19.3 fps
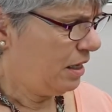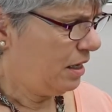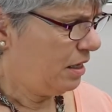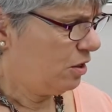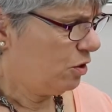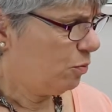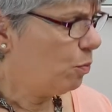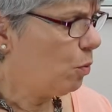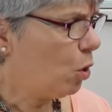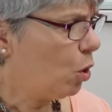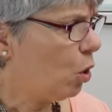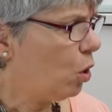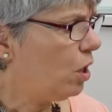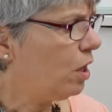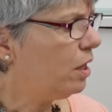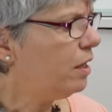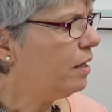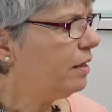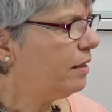
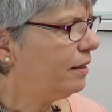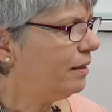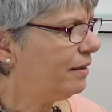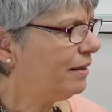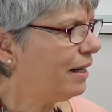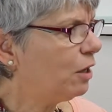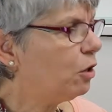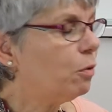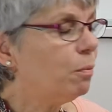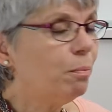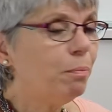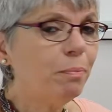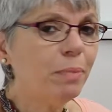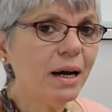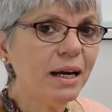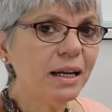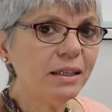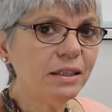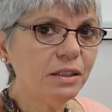small. The
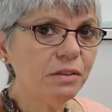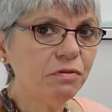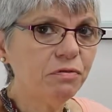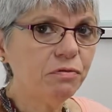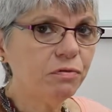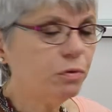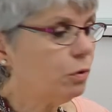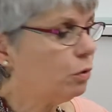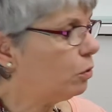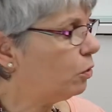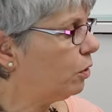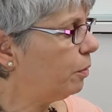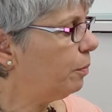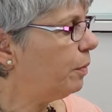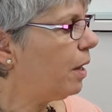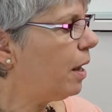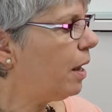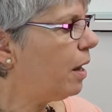comparative form